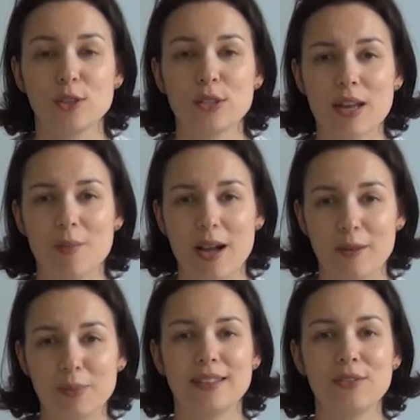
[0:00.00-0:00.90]
To sum
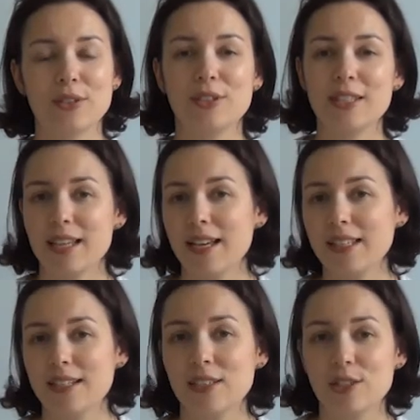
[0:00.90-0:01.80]
up, if you
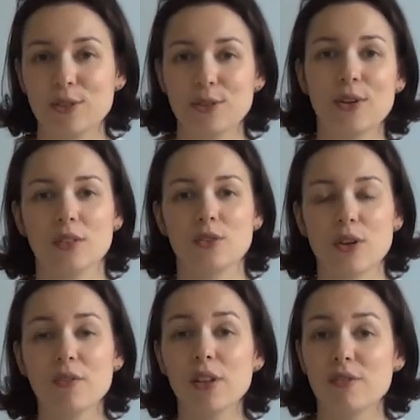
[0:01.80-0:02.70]
decided to
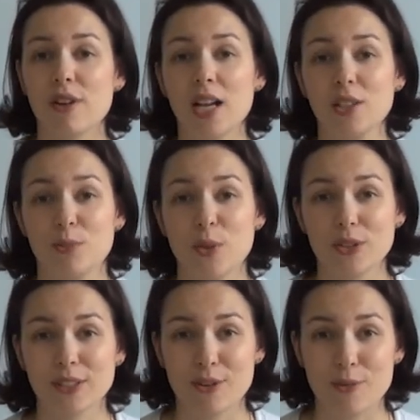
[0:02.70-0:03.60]
travel around
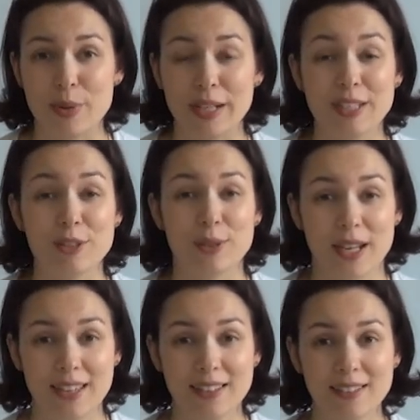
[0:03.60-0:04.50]
Moscow by
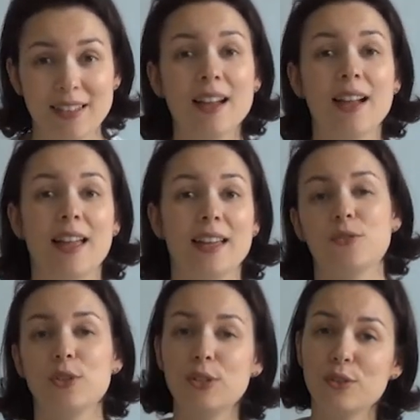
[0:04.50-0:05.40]
train
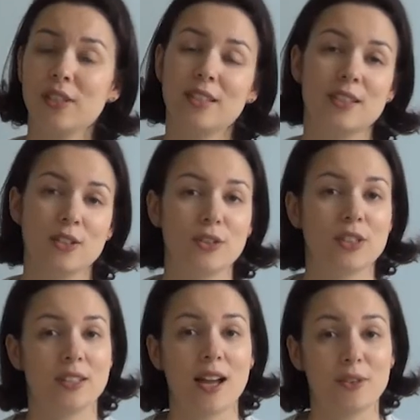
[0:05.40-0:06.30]
and for you it's
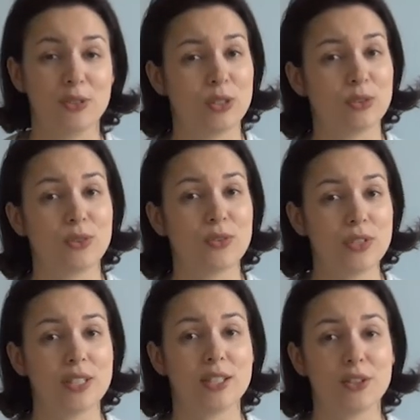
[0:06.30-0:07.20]
not enough to
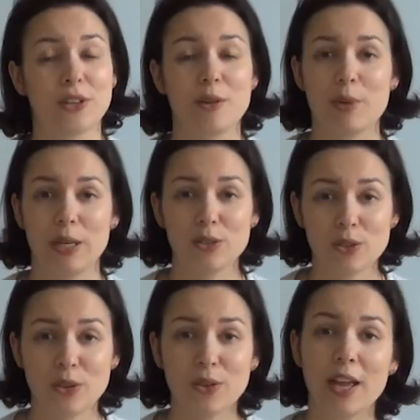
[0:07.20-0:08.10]
visit only
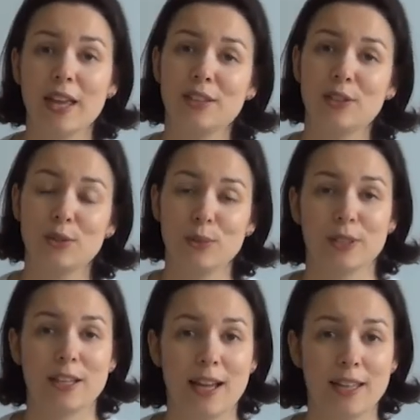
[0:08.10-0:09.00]
metro and you
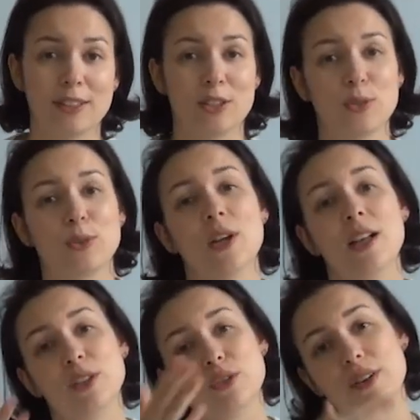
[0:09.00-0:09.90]
would like to
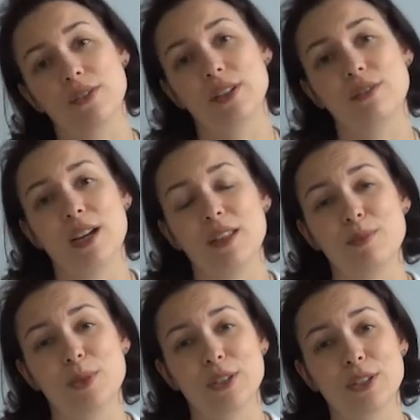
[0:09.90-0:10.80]
travel
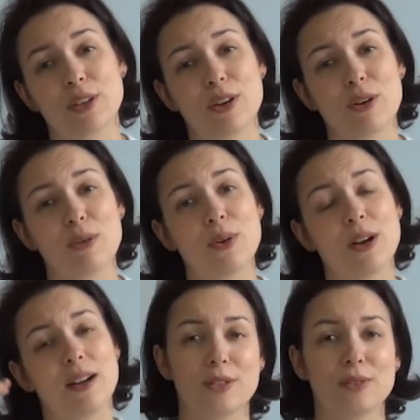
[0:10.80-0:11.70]
around Moscow
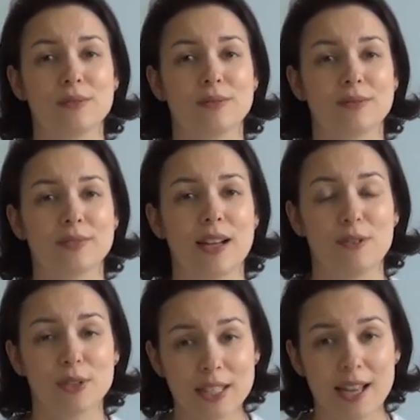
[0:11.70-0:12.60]
on
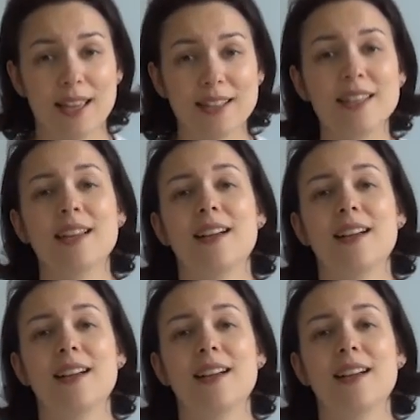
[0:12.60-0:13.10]
outside,